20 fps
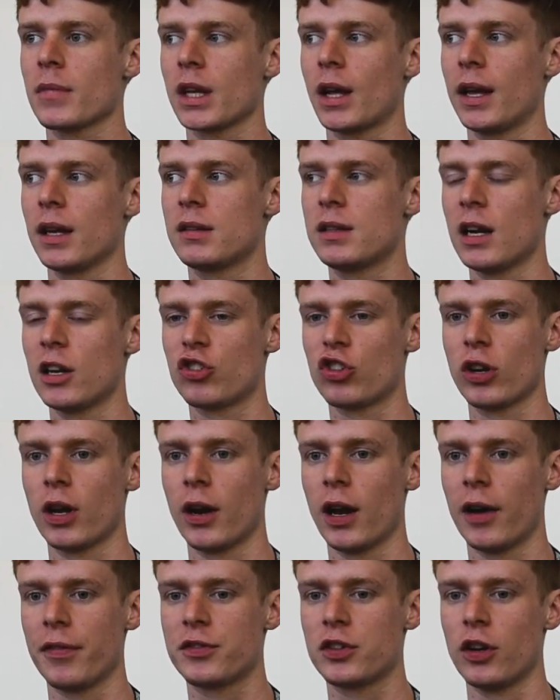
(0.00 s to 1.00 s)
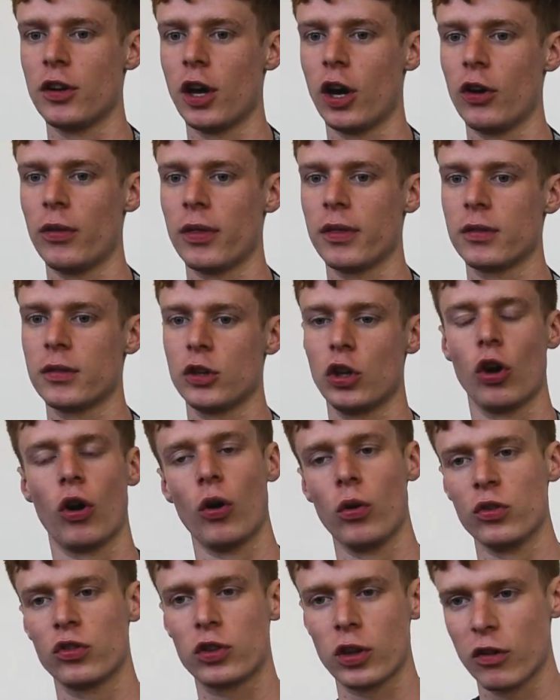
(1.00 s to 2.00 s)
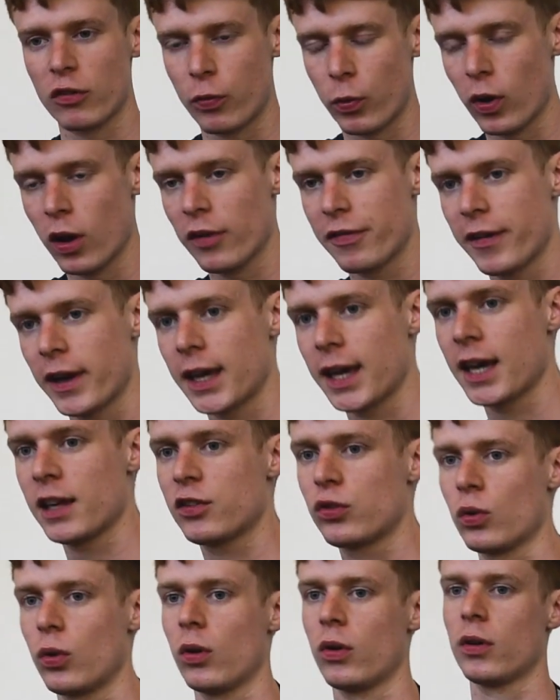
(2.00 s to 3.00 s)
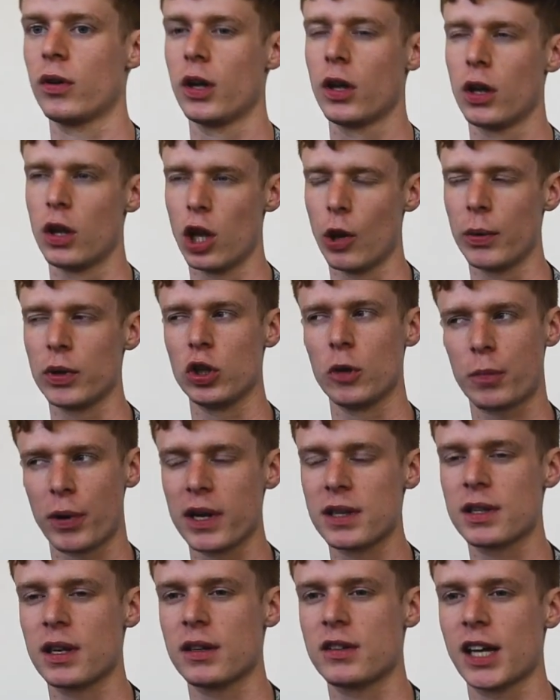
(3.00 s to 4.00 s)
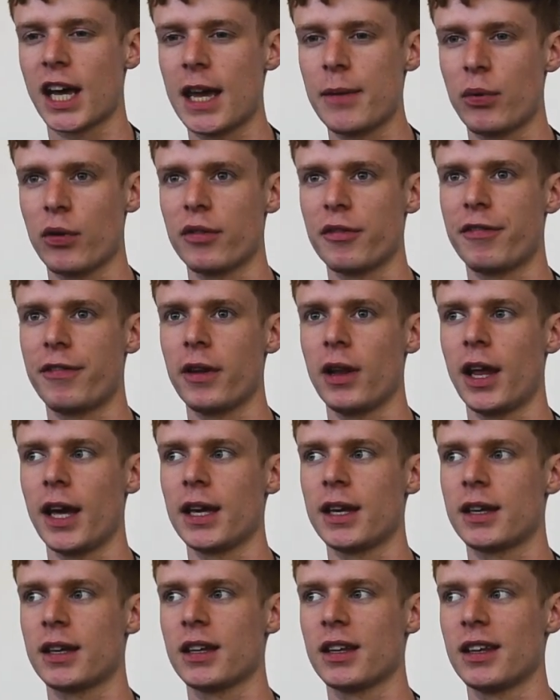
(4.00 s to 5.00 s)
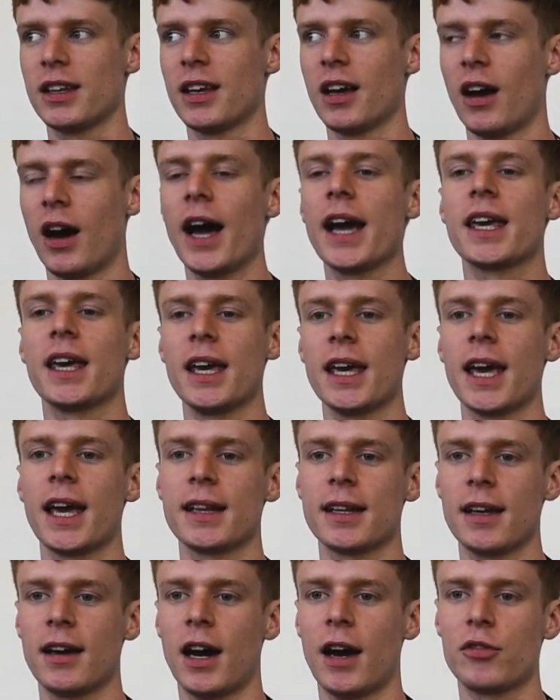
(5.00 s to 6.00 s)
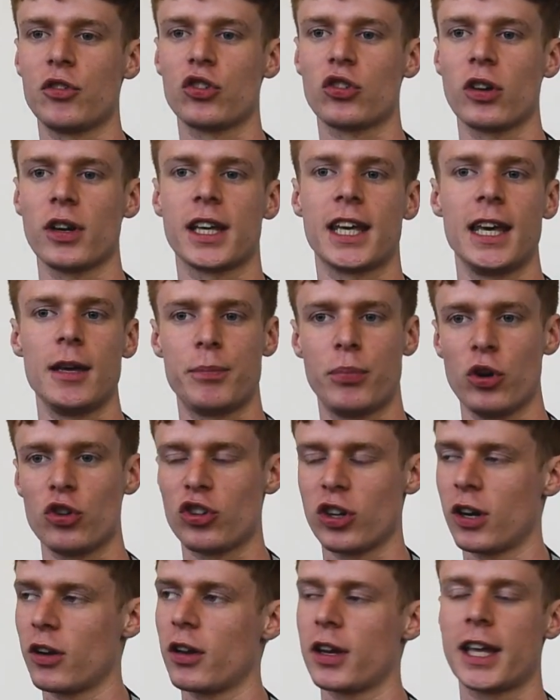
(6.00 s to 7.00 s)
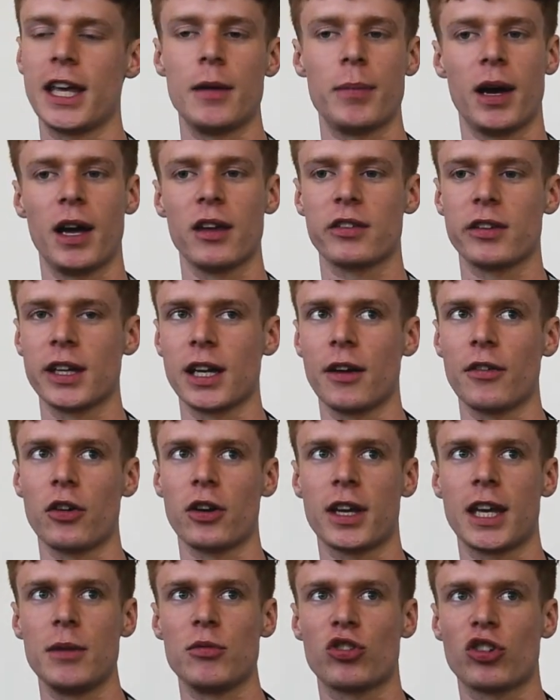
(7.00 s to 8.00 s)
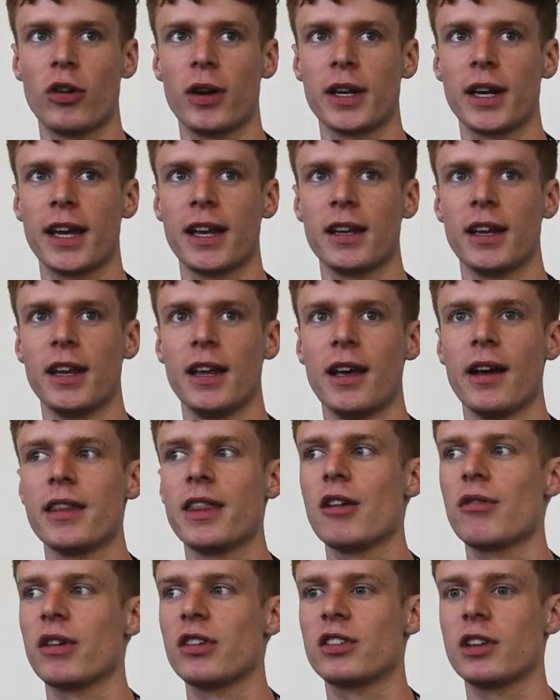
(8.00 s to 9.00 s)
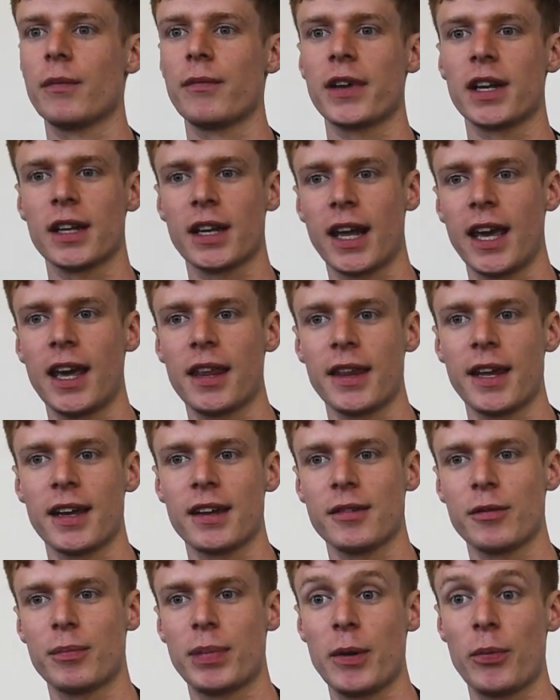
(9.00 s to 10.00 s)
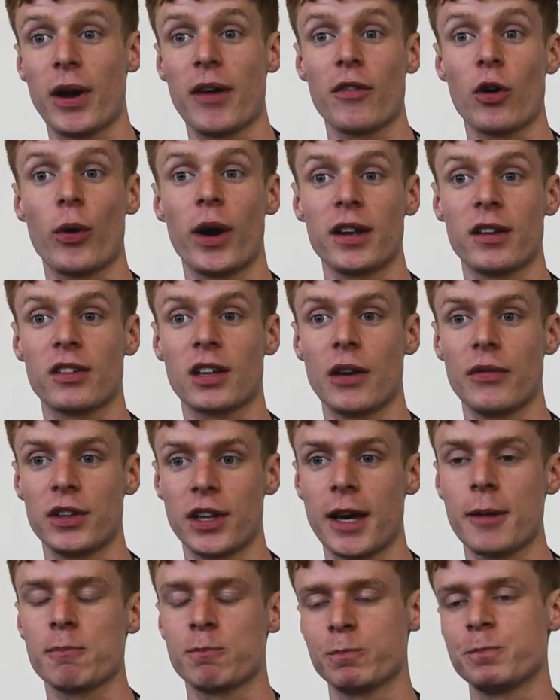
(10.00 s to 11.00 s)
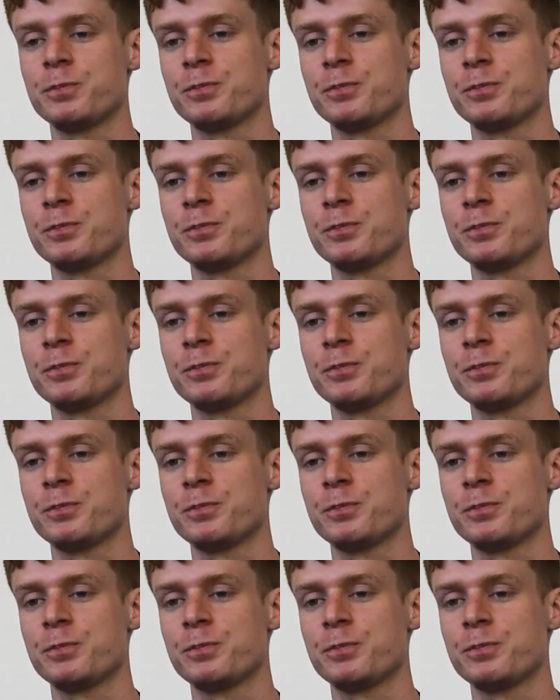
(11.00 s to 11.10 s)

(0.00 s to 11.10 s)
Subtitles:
like diligent enough to know your own self-worth, I guess, or know what you bring to the table and feel like, I can get there. I've just got to keep pushing, I've got to keep hustling, I've got to keep showing that there is something there that people haven't quite discovered yet.